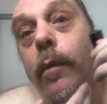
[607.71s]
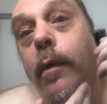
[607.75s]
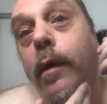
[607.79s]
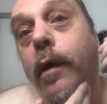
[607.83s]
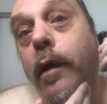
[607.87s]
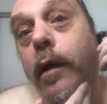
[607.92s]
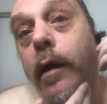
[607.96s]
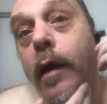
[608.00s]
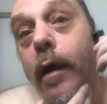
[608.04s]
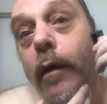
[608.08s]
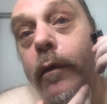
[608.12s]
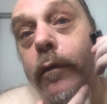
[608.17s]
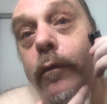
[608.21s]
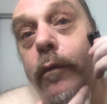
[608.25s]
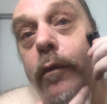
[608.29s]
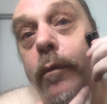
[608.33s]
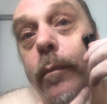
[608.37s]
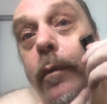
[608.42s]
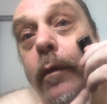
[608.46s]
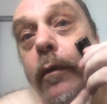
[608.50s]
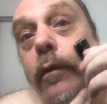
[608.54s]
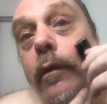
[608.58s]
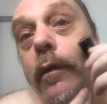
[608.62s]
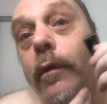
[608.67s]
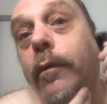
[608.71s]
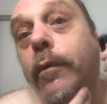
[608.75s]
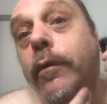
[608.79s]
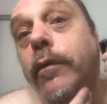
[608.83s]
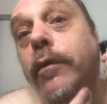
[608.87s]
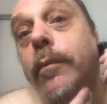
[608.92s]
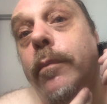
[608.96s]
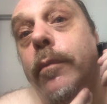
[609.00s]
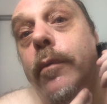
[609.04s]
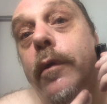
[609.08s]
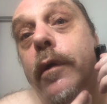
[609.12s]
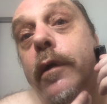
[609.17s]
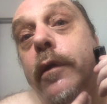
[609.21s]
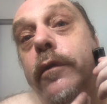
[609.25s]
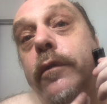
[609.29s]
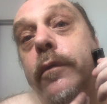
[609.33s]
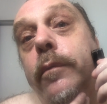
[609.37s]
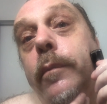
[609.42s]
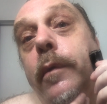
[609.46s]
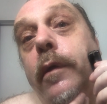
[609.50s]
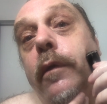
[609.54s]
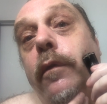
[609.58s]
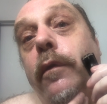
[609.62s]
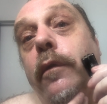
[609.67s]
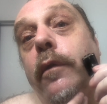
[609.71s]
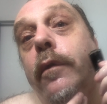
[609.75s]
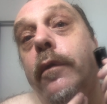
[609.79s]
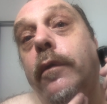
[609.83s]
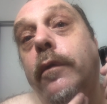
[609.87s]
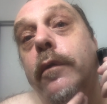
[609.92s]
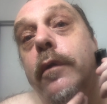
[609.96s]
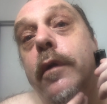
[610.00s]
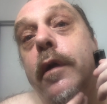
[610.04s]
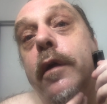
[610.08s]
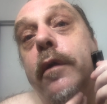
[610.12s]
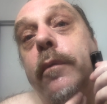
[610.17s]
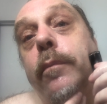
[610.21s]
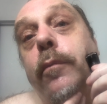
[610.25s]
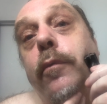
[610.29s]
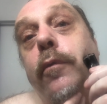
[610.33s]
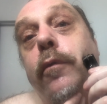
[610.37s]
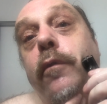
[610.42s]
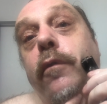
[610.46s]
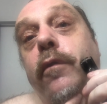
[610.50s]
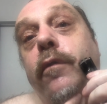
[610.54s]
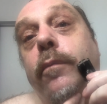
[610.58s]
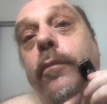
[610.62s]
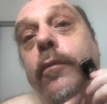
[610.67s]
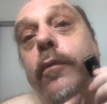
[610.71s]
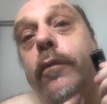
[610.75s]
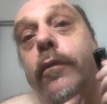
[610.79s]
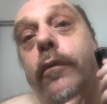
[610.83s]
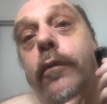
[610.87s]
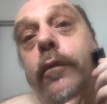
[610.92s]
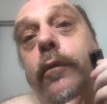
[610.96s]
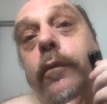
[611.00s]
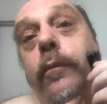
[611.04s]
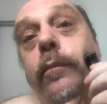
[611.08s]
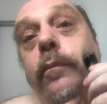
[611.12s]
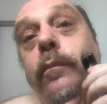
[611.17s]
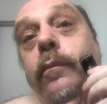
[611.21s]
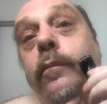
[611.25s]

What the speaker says: And actually mixing it with a brush makes it a lot more smoother.